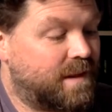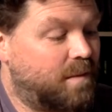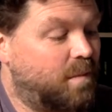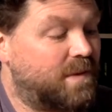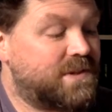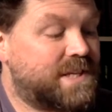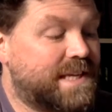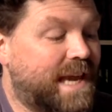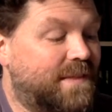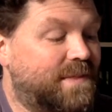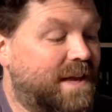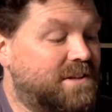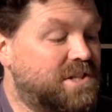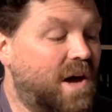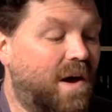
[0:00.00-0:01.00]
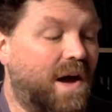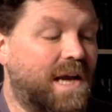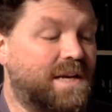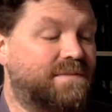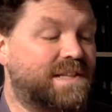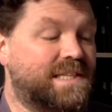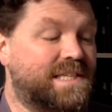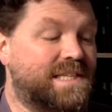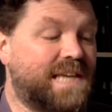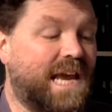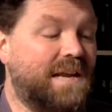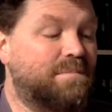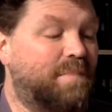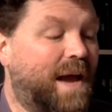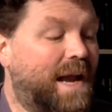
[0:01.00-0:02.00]
Once again, that tide of
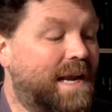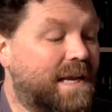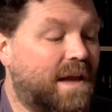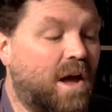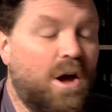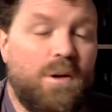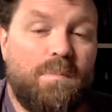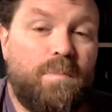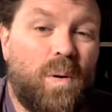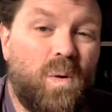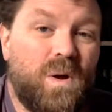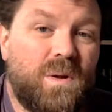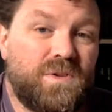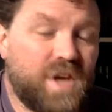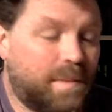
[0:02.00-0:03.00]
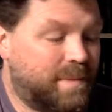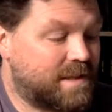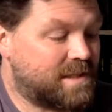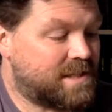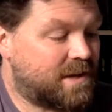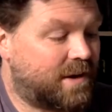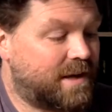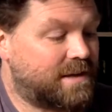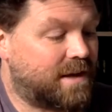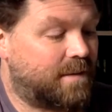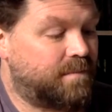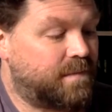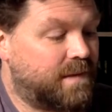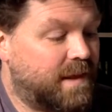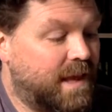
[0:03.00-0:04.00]
insane panic boiled up inside her.
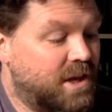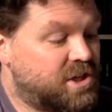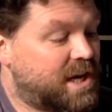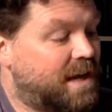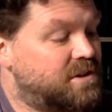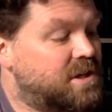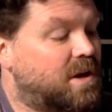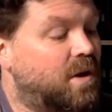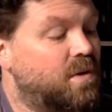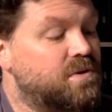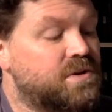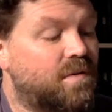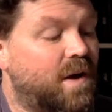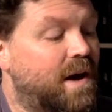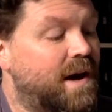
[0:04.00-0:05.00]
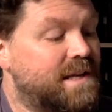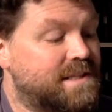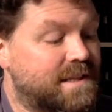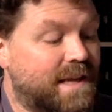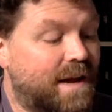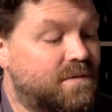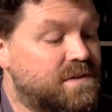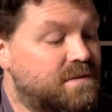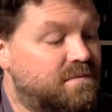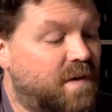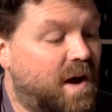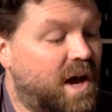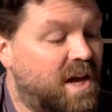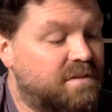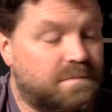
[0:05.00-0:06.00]
She had to close her eyes and count to
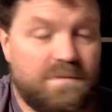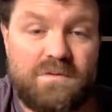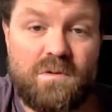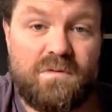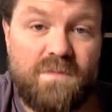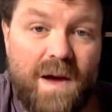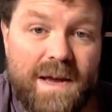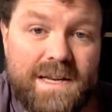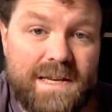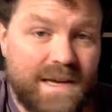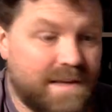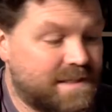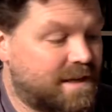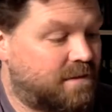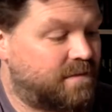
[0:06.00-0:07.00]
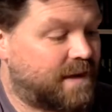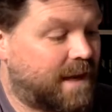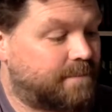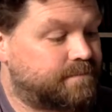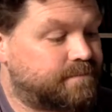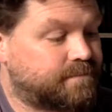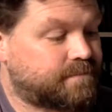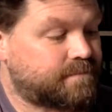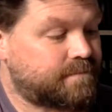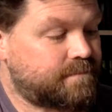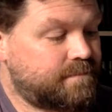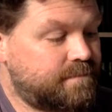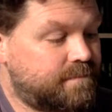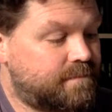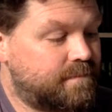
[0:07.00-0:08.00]
5 before finding herself again.
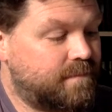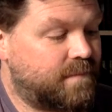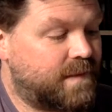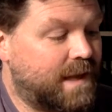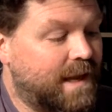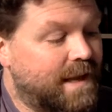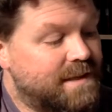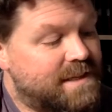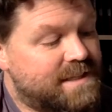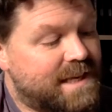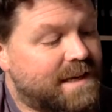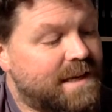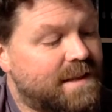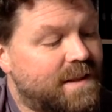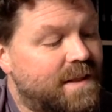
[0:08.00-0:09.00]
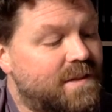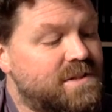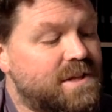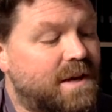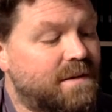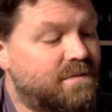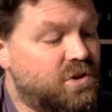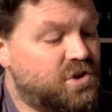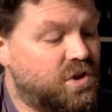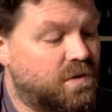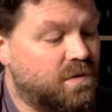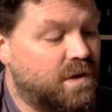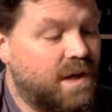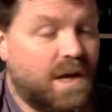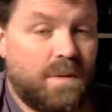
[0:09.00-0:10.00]
Descending the other side of the
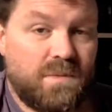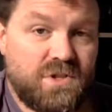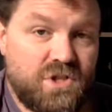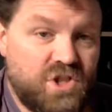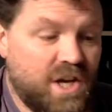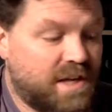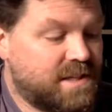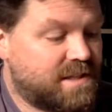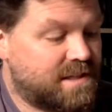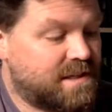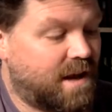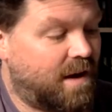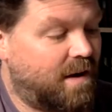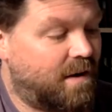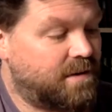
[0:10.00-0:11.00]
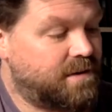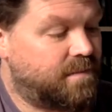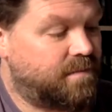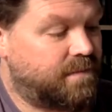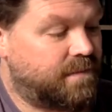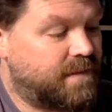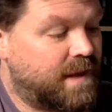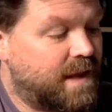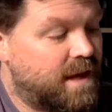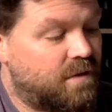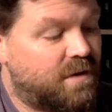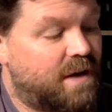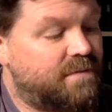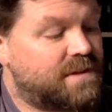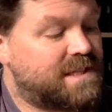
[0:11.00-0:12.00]
dune was just as hard.
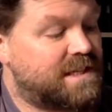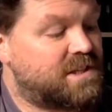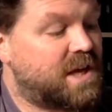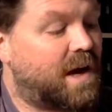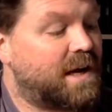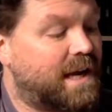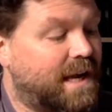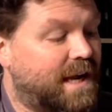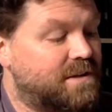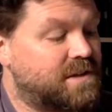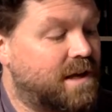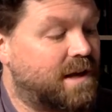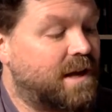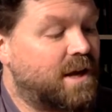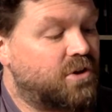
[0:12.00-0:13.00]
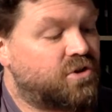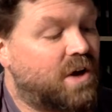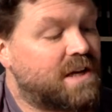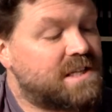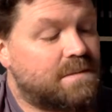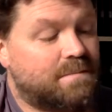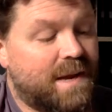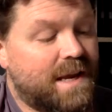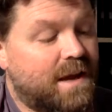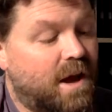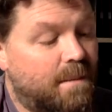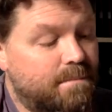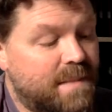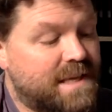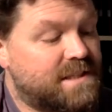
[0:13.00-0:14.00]
Gravity tugging at her, trying to make her
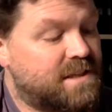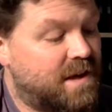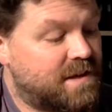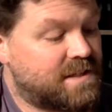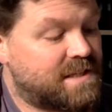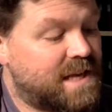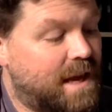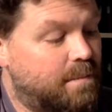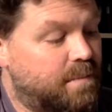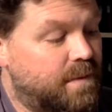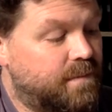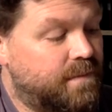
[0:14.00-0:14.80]
miss her step.